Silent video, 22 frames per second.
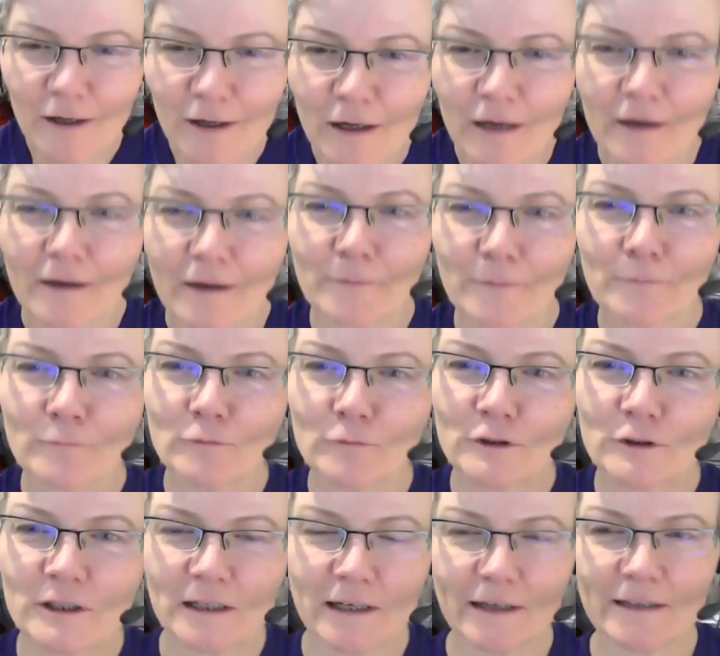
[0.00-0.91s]

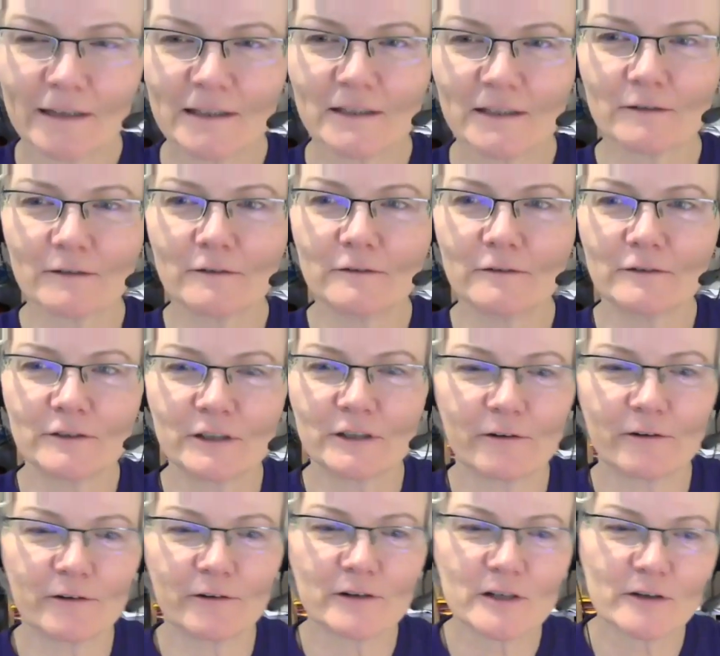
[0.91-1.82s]
Would you like to
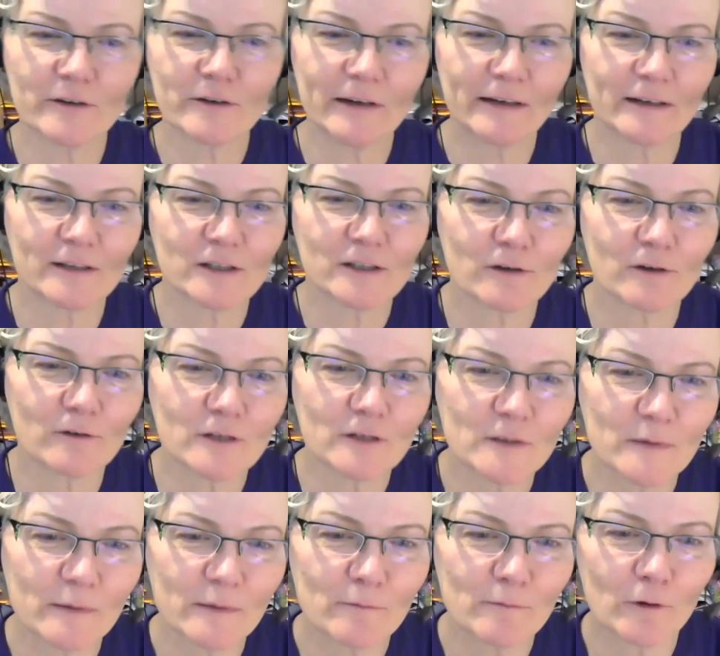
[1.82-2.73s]
share your screen and show
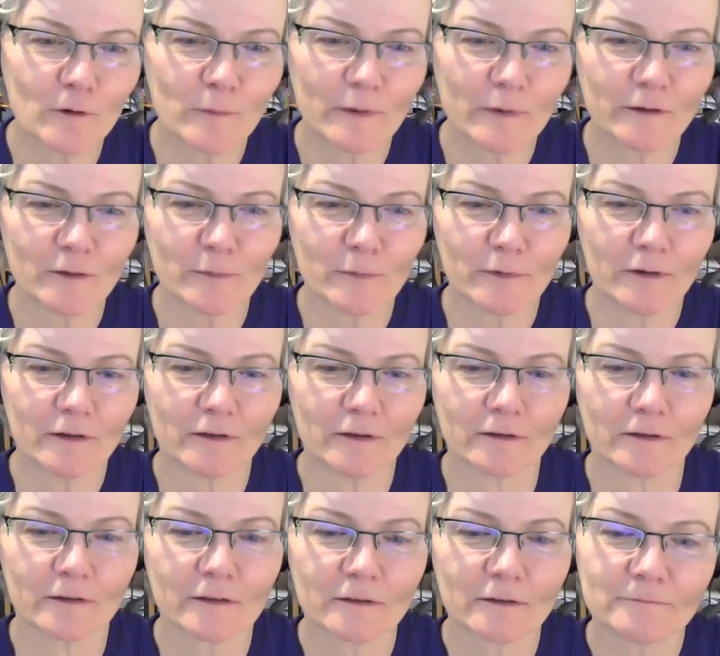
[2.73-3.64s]
us a bit more about the
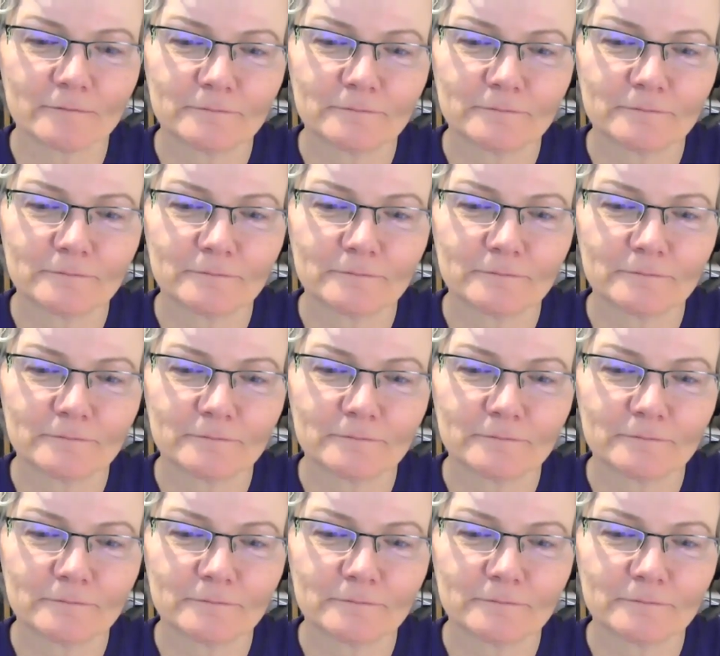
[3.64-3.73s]
product?